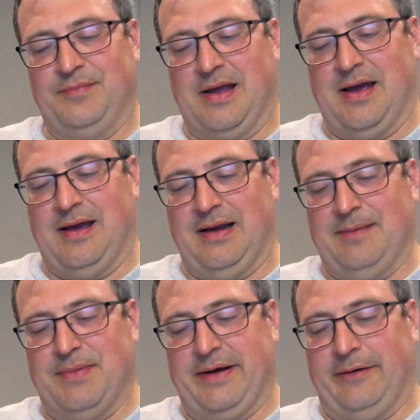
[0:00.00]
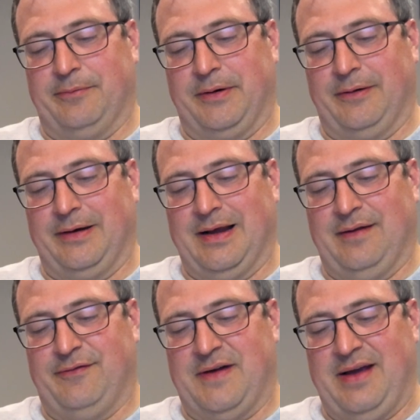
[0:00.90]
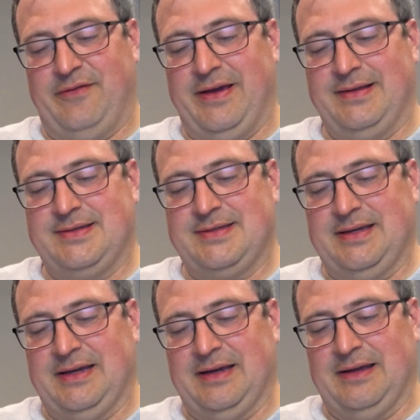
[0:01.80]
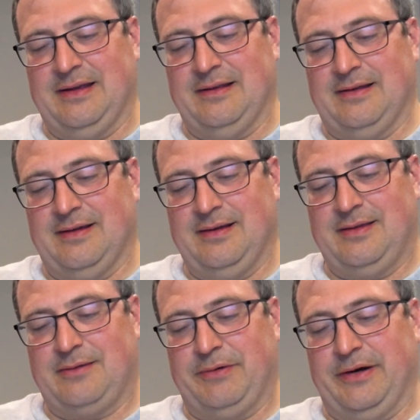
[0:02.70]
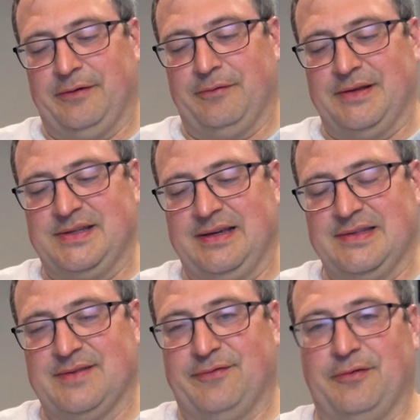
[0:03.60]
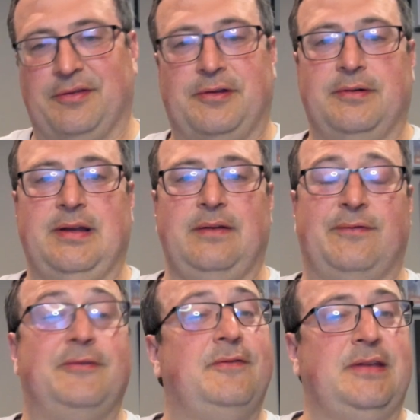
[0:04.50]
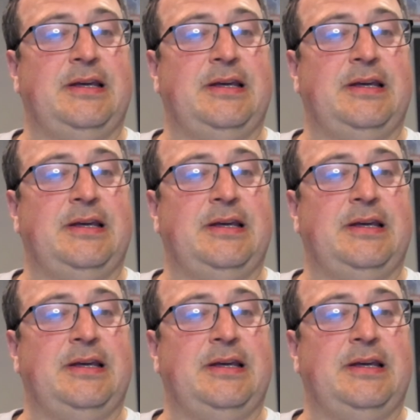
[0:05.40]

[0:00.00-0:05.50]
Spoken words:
any better, where he had 5 hits and 3 earned runs against him for a 13.50